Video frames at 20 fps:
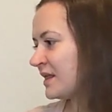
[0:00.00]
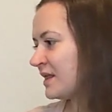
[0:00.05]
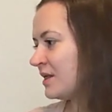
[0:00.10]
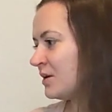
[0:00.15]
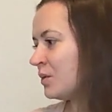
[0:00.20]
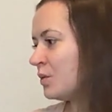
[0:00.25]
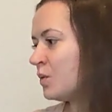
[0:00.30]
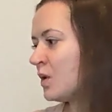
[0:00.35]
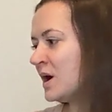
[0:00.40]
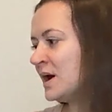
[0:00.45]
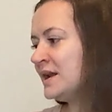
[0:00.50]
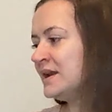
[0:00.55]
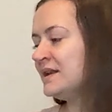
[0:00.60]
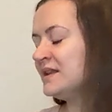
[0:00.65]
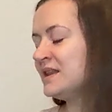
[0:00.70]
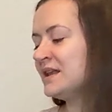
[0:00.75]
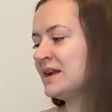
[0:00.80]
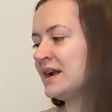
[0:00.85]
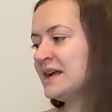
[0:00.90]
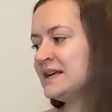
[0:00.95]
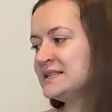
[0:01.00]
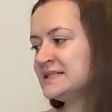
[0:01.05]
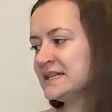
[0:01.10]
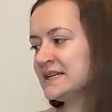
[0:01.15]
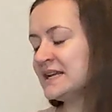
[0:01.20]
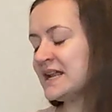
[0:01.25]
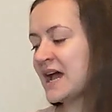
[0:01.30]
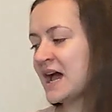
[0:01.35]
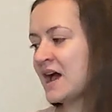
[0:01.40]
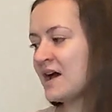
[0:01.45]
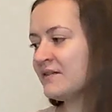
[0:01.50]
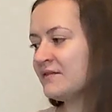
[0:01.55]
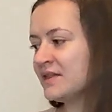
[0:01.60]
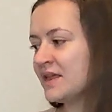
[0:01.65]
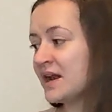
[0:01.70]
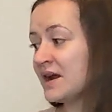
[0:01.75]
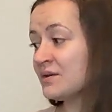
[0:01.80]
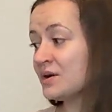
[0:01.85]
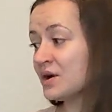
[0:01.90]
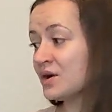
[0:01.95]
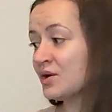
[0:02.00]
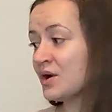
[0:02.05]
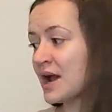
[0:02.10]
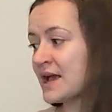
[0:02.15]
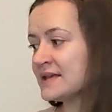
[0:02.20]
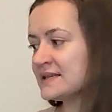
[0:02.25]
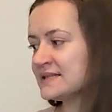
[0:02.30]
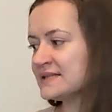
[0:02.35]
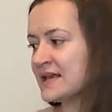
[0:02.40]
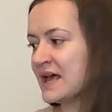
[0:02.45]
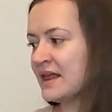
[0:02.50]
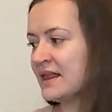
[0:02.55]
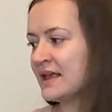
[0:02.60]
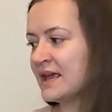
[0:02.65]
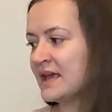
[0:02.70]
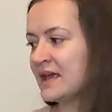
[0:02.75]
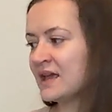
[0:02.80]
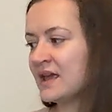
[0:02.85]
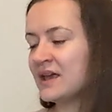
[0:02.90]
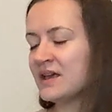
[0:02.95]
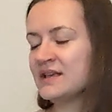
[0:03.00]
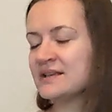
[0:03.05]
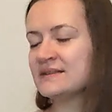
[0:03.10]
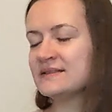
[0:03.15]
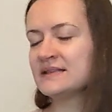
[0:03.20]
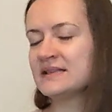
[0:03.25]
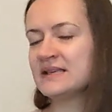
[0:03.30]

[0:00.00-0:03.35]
The one that I did have that I regret selling is